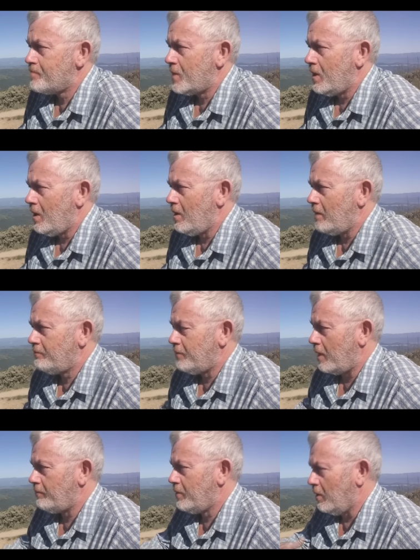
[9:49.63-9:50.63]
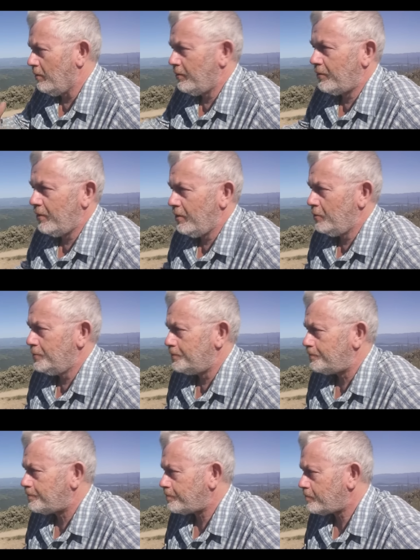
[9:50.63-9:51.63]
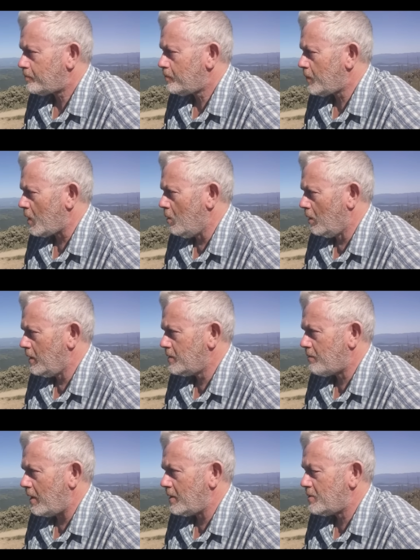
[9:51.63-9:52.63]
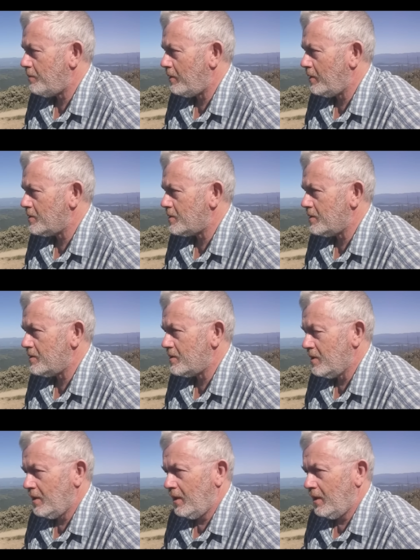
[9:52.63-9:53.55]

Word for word: Yeah, I've, I've gone through all of these great experiences.